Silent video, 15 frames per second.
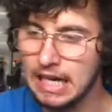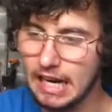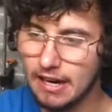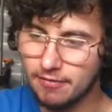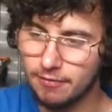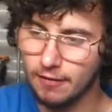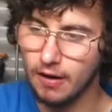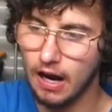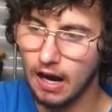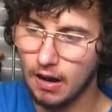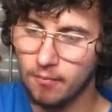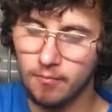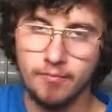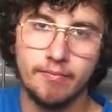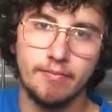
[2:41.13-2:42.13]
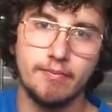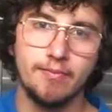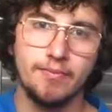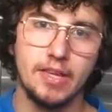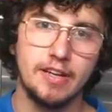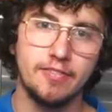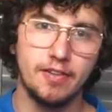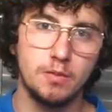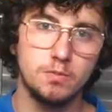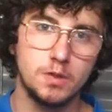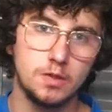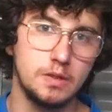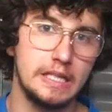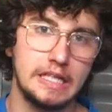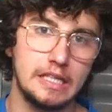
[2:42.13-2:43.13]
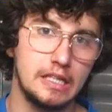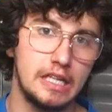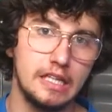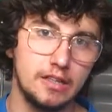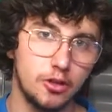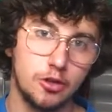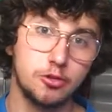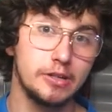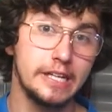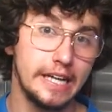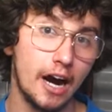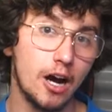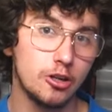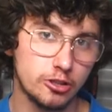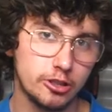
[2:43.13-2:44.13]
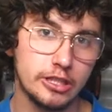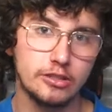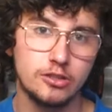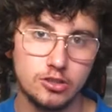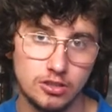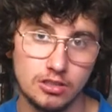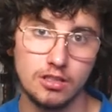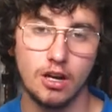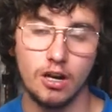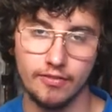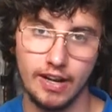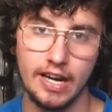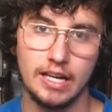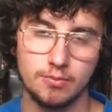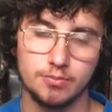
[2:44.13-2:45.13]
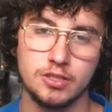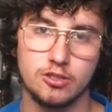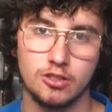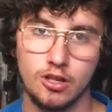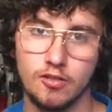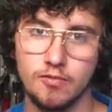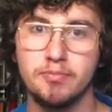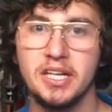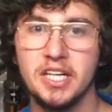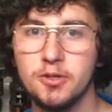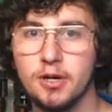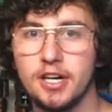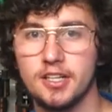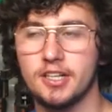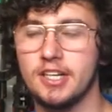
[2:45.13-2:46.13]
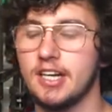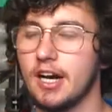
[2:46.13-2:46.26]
If I'm doing in the 300s of amps of MIG welding,